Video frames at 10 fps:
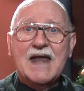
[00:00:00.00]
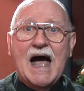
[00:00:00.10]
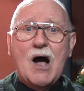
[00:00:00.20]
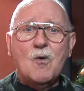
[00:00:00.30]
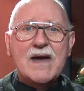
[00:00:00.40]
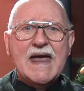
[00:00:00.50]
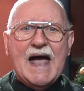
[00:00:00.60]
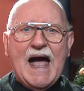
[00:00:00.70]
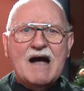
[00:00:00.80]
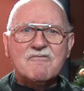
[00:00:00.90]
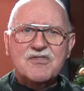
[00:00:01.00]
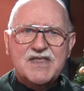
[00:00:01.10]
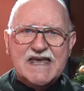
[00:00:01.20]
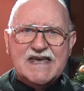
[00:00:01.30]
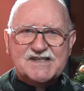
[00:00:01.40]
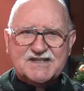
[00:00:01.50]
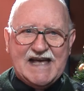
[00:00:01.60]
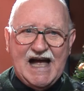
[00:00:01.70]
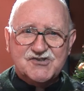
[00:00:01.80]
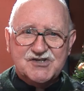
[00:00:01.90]
now we have these
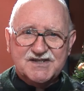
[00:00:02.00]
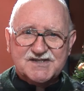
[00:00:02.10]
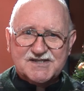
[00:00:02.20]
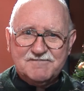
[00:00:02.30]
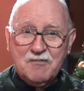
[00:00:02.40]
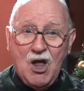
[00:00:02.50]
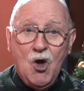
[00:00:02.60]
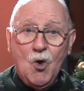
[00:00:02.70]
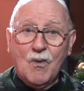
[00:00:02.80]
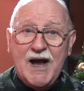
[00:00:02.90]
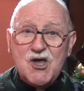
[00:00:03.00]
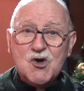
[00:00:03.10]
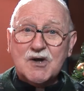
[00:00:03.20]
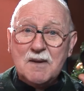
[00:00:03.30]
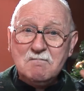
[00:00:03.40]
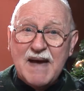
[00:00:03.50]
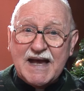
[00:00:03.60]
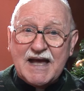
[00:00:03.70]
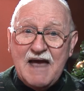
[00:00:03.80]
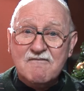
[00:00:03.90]
gadgets where you can
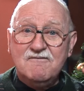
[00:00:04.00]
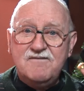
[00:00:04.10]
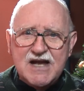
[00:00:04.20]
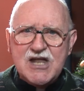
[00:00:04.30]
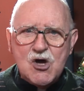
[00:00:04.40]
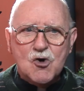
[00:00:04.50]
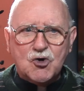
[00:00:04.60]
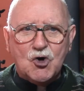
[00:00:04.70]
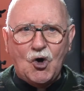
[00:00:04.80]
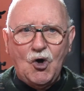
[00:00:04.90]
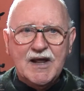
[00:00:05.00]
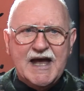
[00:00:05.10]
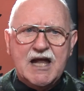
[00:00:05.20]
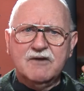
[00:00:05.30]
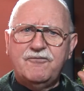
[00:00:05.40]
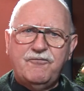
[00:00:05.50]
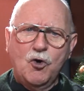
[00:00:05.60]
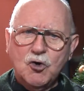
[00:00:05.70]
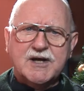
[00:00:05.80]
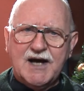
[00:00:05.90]
make a video call in
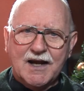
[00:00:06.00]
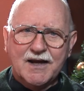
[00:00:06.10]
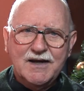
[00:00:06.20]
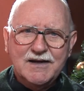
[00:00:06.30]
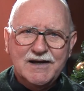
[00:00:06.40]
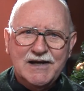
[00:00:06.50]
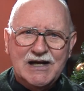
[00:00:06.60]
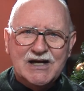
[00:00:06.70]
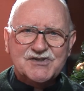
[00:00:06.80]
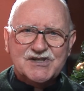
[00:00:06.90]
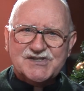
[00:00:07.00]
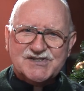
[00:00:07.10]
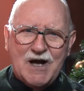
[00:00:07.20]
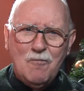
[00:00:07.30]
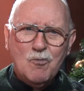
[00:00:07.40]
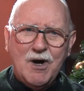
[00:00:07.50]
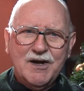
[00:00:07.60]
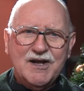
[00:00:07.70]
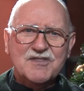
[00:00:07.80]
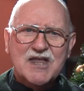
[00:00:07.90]
full color to
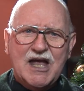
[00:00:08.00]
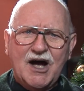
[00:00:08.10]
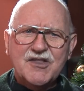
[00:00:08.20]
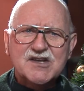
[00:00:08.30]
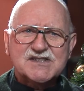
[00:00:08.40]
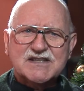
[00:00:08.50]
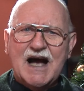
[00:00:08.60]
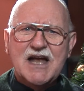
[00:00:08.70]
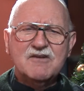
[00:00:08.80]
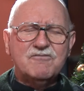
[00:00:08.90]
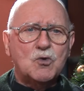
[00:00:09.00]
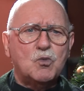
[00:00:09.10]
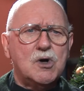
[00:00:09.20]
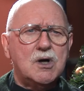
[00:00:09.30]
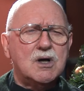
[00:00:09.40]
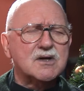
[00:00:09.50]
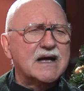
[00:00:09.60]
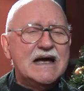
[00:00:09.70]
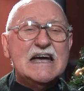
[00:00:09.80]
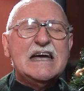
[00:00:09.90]
someone at the other side of the world
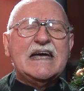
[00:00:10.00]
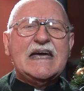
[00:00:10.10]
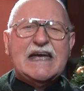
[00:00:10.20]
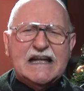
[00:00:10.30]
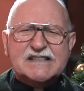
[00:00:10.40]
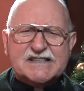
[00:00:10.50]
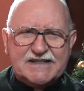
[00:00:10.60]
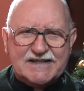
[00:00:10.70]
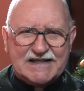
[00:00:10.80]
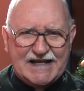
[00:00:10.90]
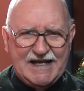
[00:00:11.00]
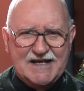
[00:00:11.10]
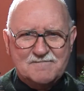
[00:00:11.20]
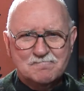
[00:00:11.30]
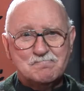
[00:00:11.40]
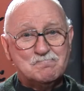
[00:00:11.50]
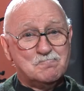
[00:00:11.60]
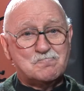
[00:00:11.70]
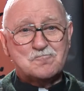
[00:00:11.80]
instantly. Hmm.